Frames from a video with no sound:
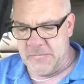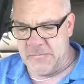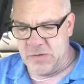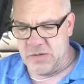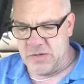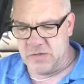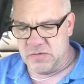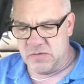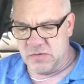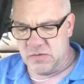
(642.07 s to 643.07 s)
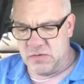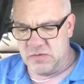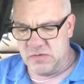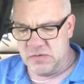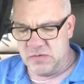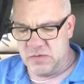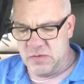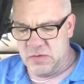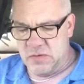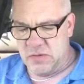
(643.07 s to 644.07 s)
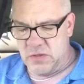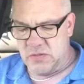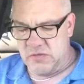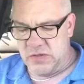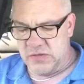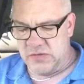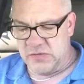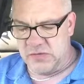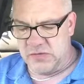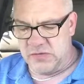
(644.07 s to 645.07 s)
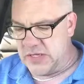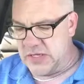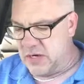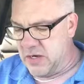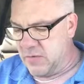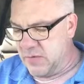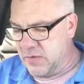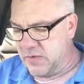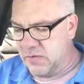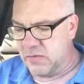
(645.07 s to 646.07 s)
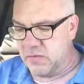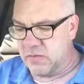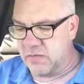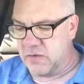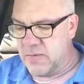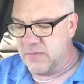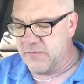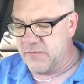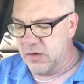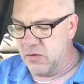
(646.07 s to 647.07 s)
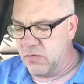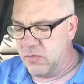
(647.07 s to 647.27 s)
All right, so let's, okay, we're just gonna sit right there. Now I'm gonna stop the video.